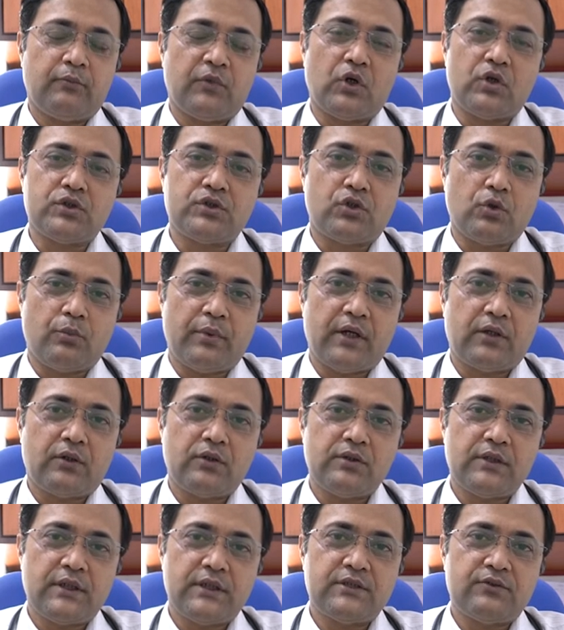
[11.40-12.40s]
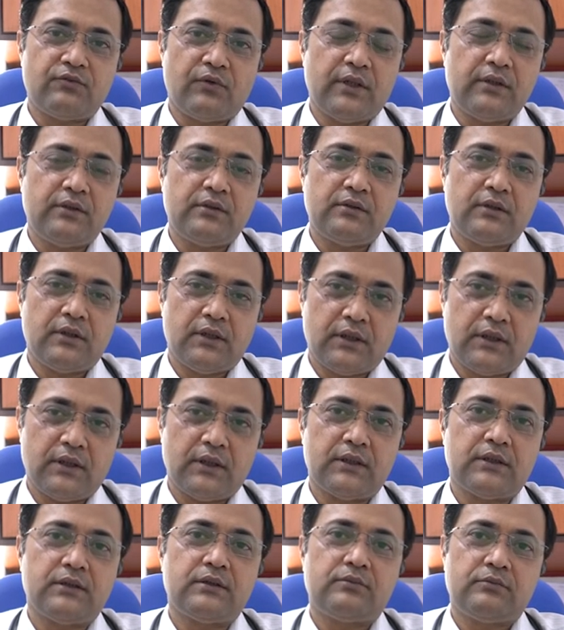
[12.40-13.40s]
because tobacco is one
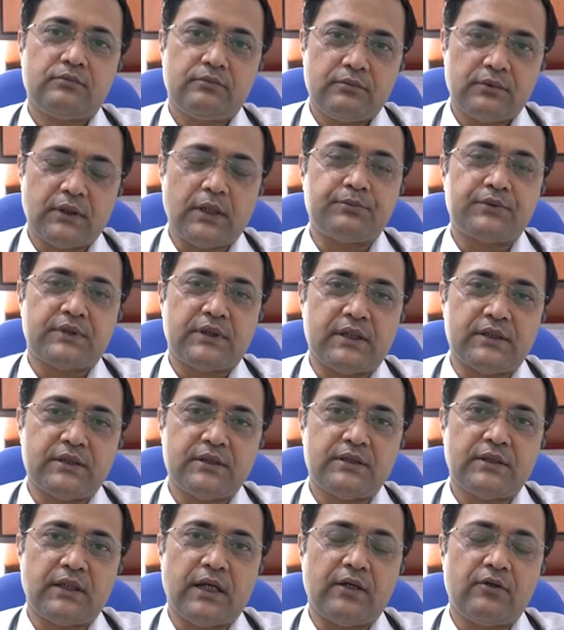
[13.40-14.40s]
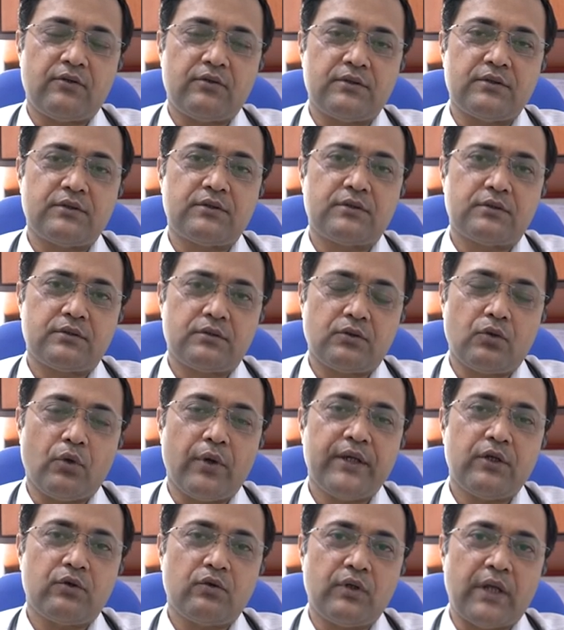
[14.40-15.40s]
uh, substance that is
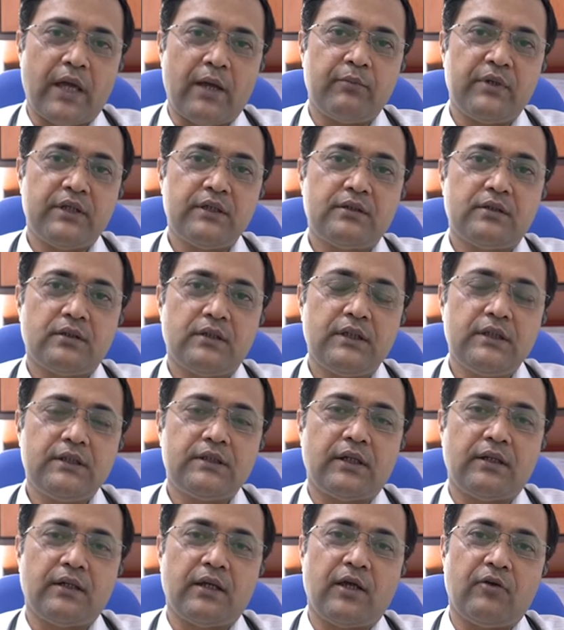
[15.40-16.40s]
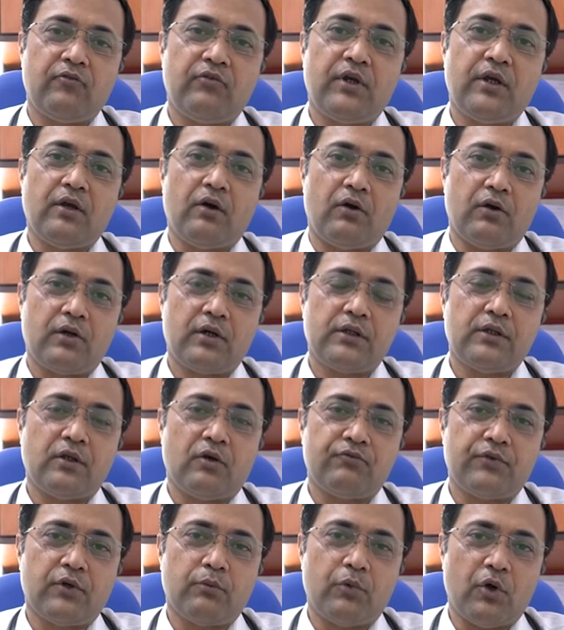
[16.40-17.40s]
going to damage each and every organ
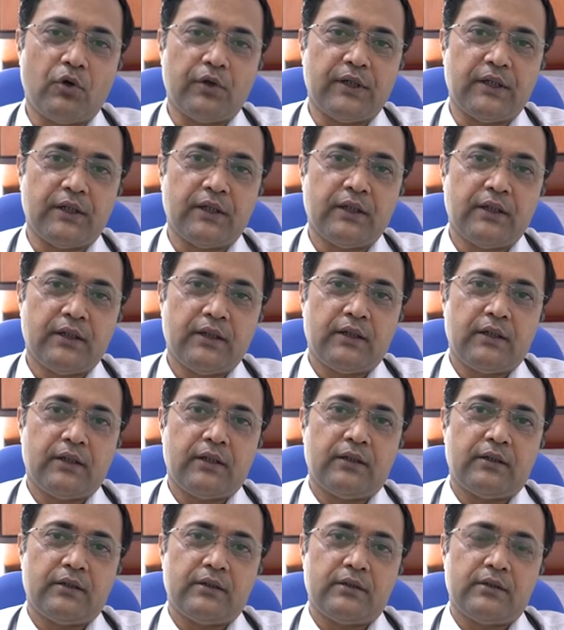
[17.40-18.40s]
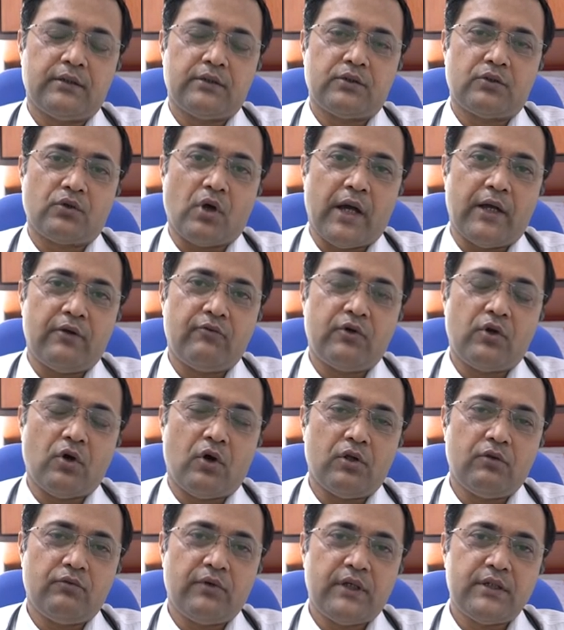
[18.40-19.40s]
of your body. So I would
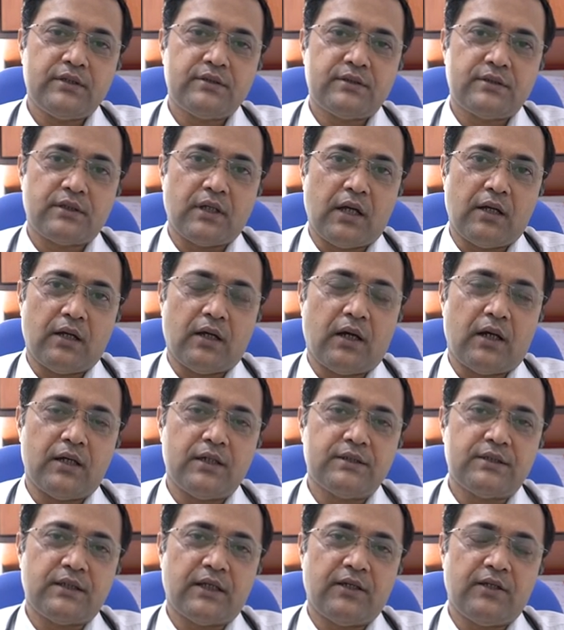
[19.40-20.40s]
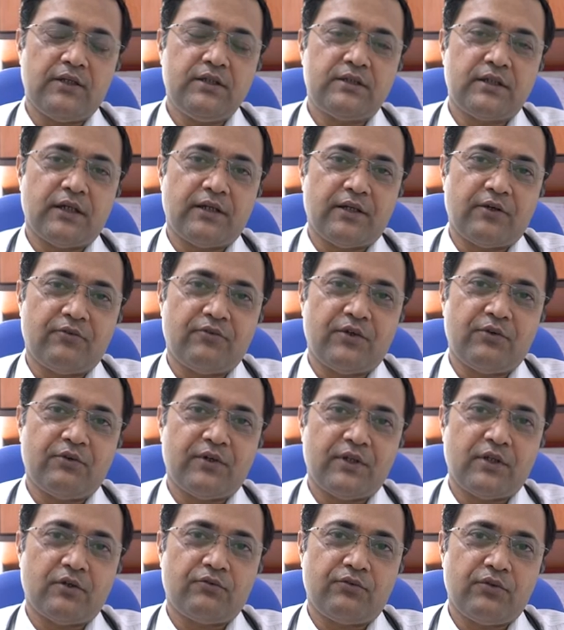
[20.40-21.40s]
always urge each and every
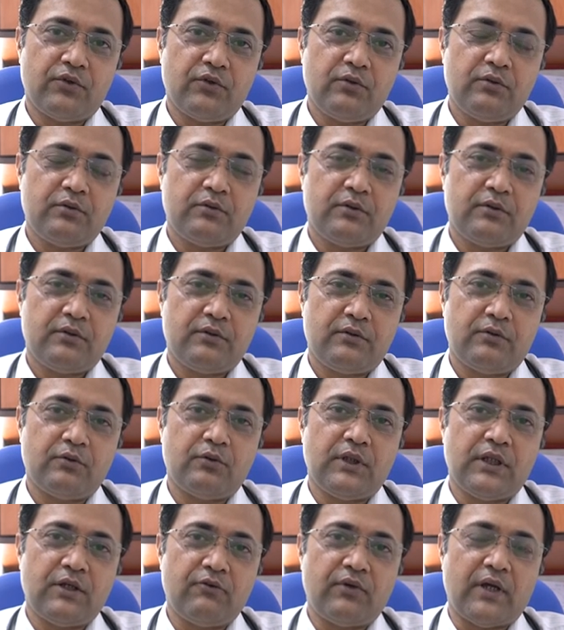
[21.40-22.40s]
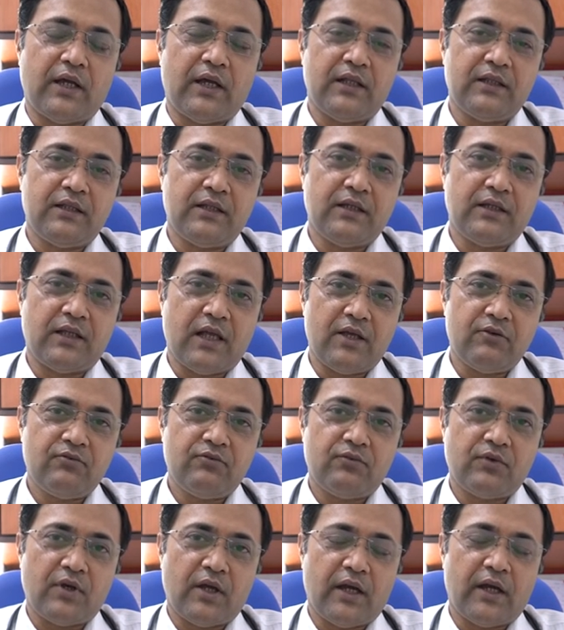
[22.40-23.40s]
one of you to live a healthy
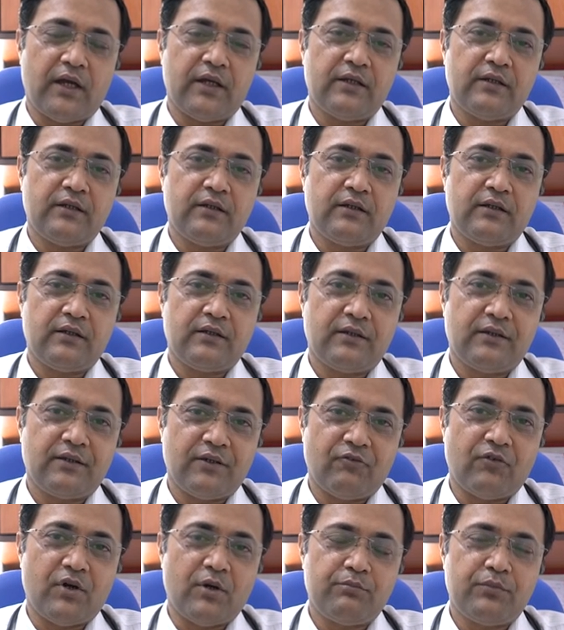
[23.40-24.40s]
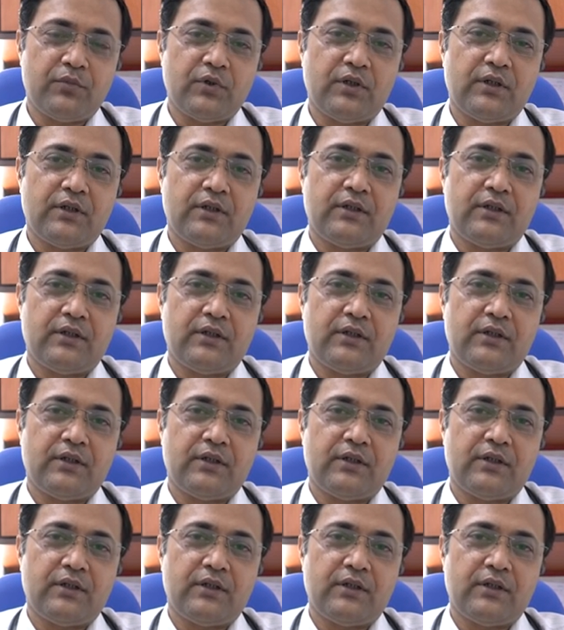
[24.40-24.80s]
life and give up